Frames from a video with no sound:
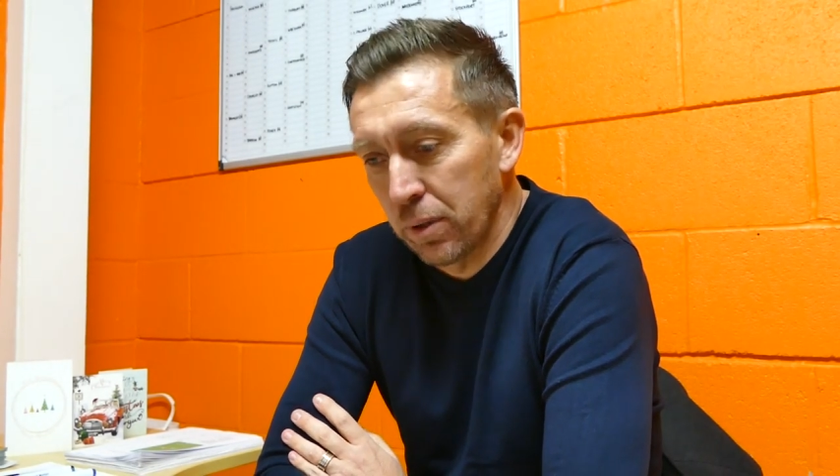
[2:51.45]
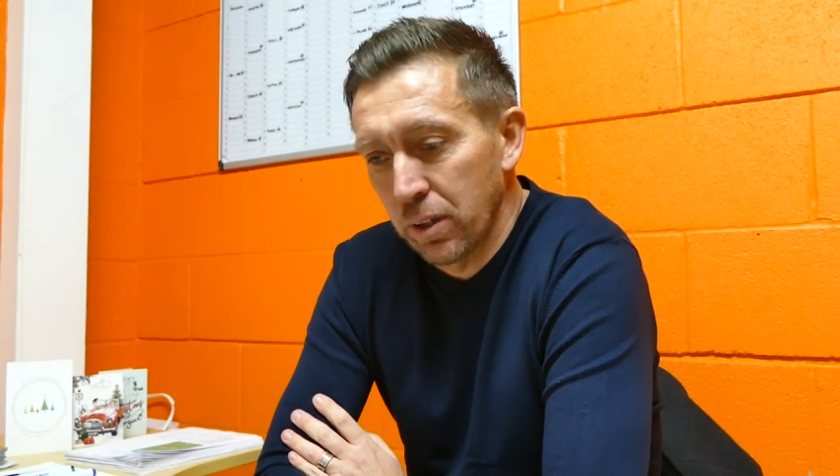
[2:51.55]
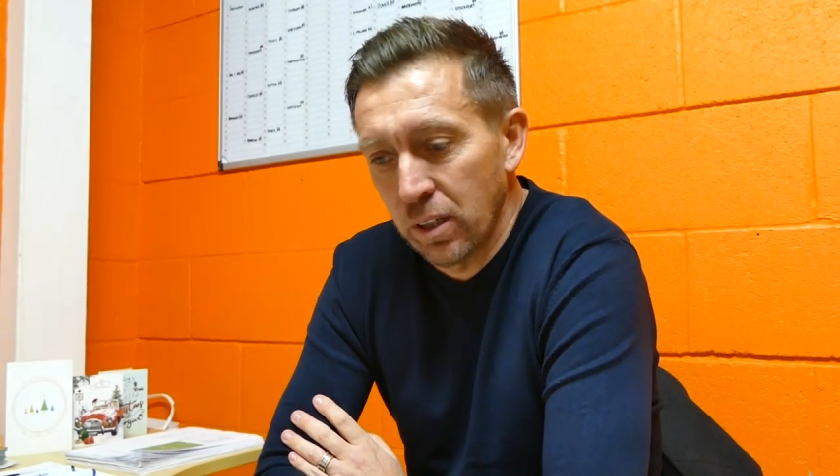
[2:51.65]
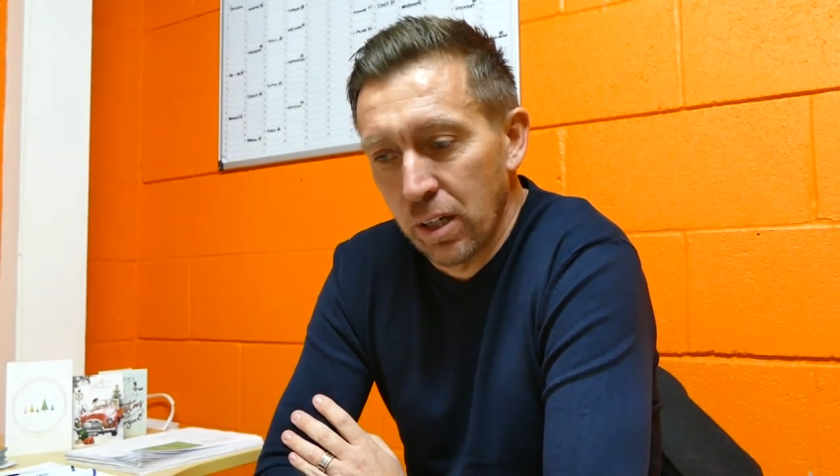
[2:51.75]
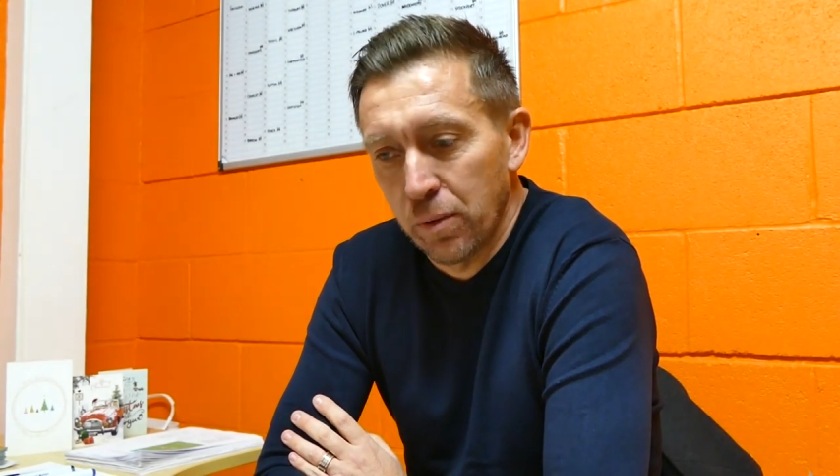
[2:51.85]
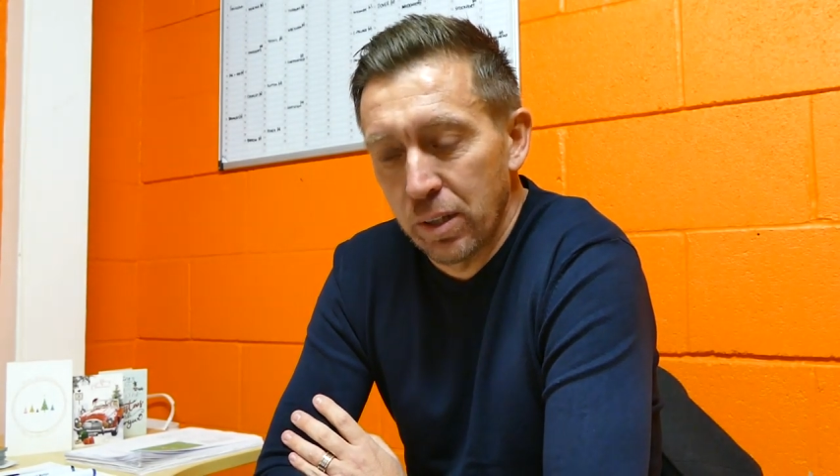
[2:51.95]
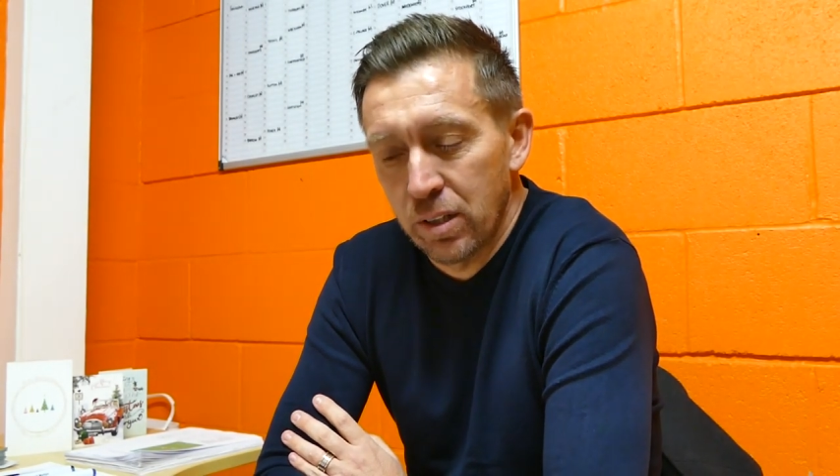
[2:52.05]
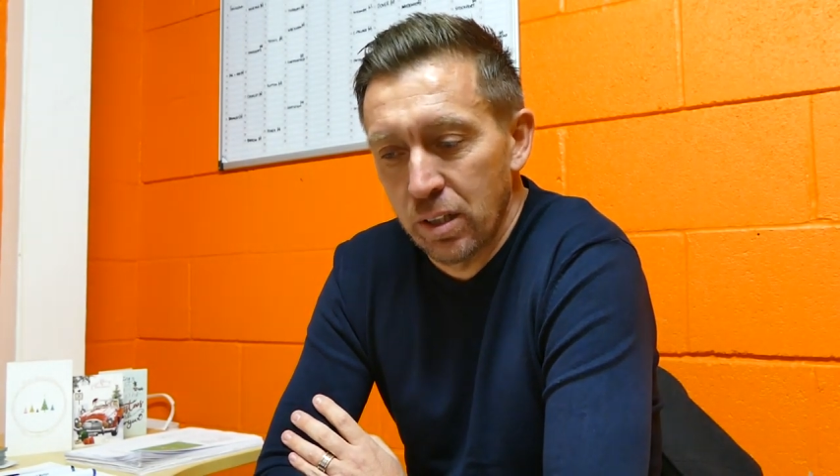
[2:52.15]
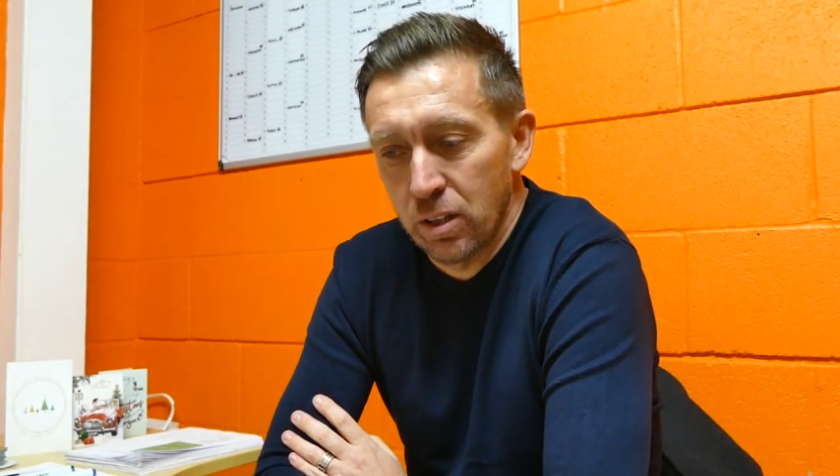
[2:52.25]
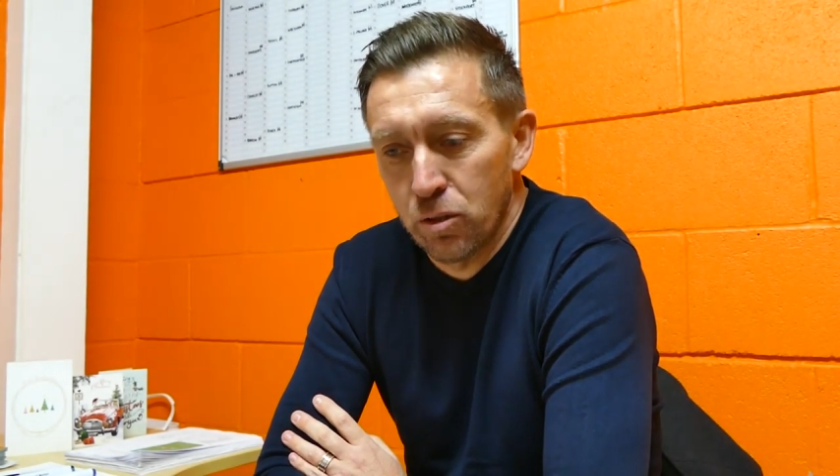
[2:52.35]
But you know,
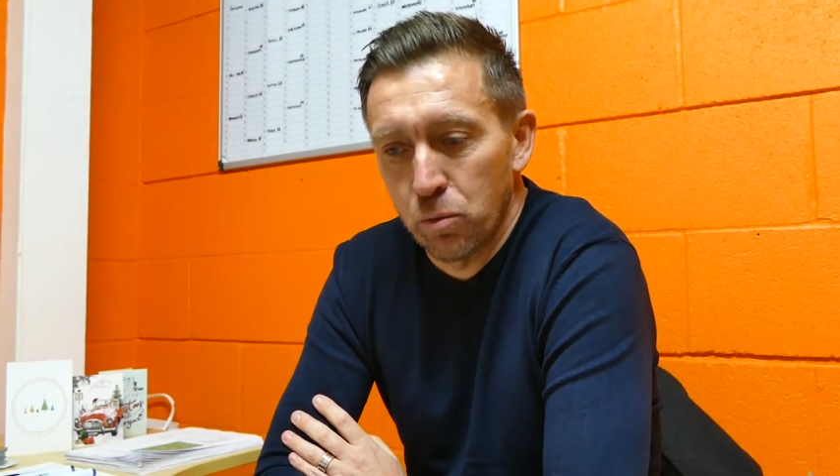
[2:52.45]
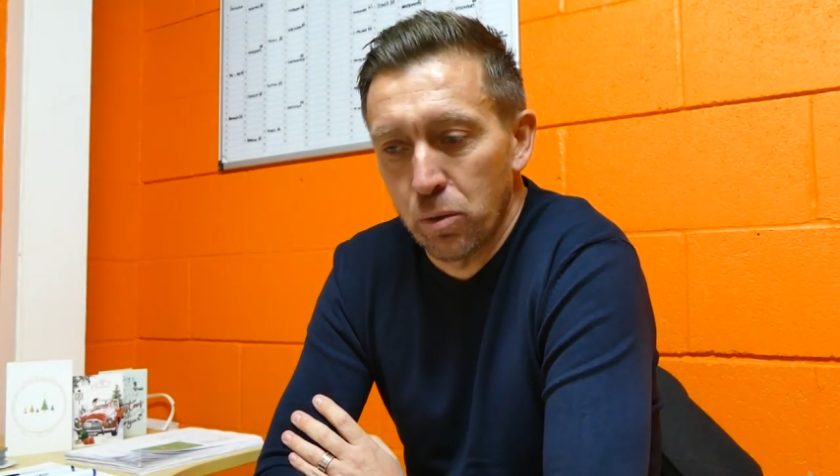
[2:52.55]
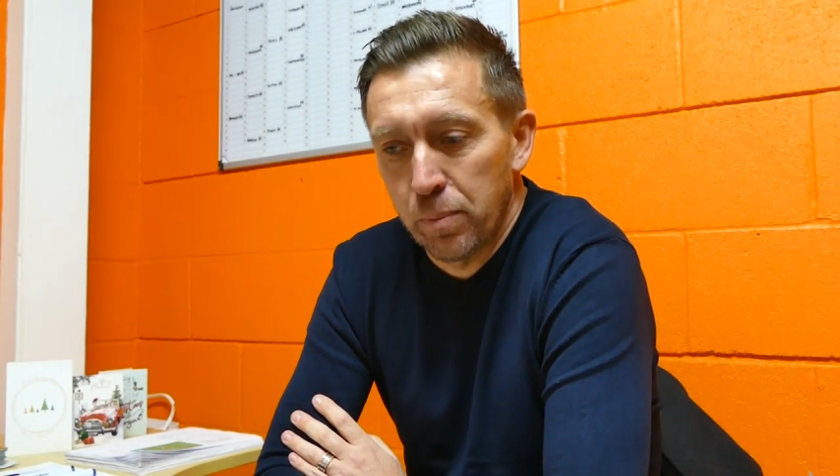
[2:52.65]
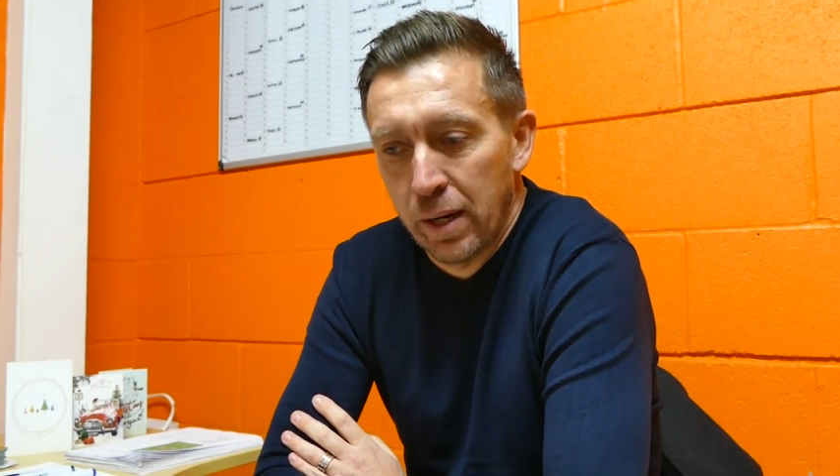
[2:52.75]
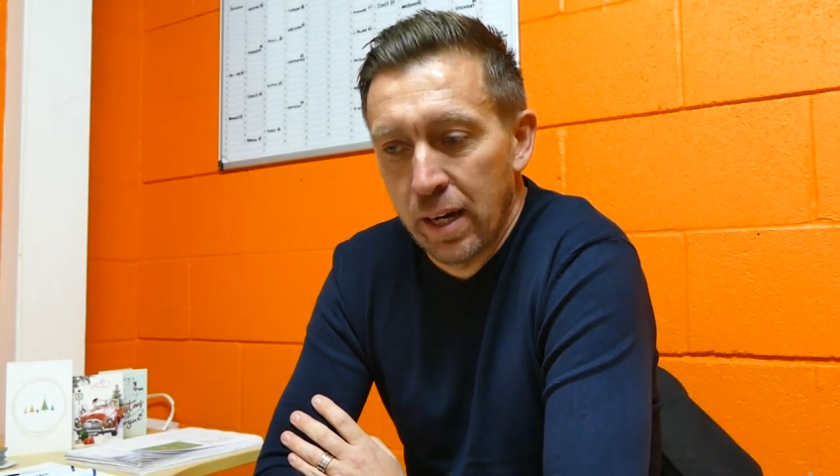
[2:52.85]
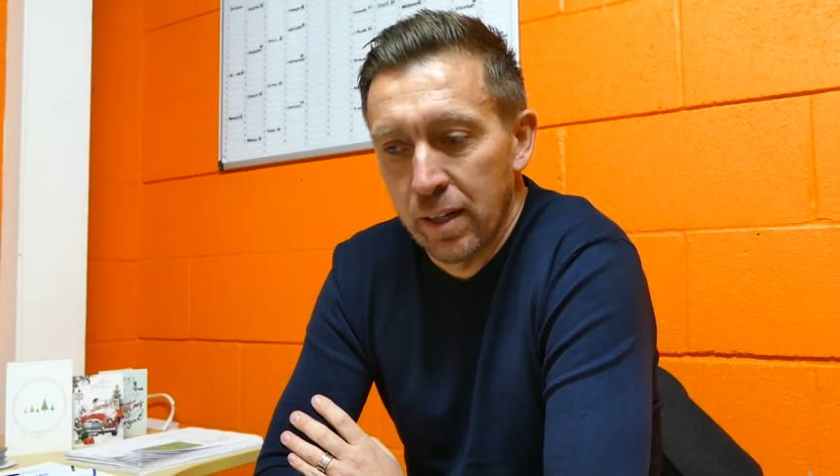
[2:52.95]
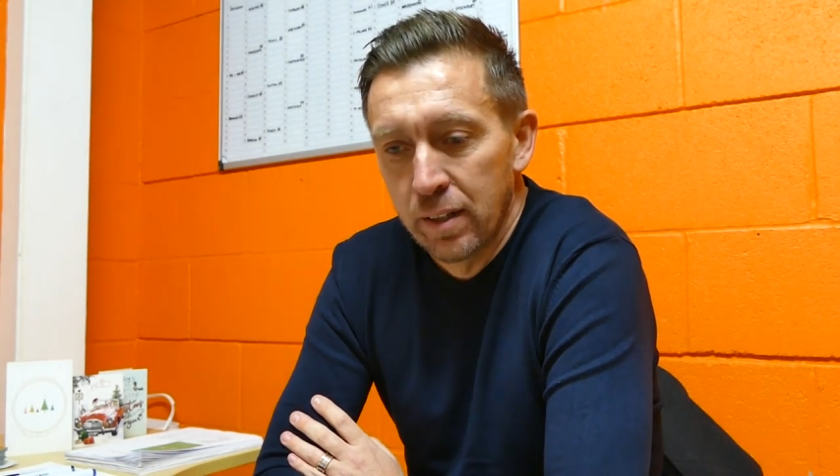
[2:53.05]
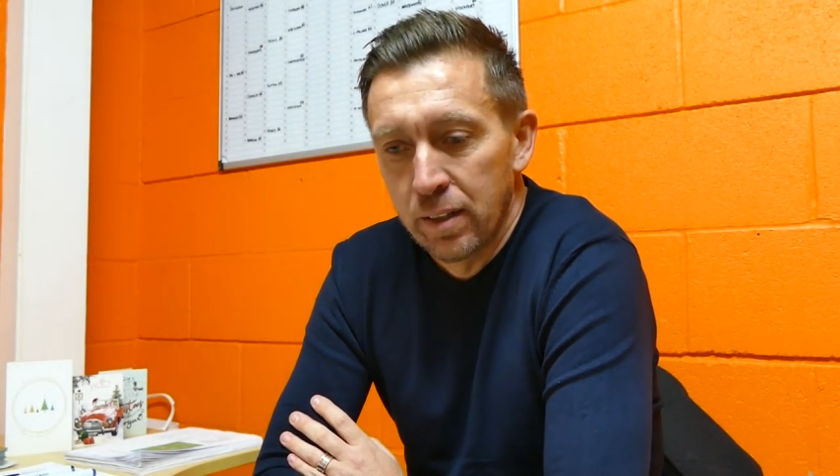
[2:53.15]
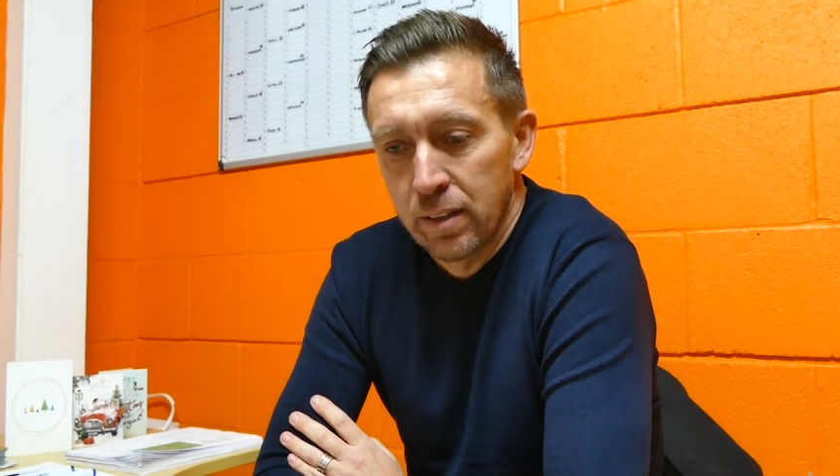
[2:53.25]
it's all about,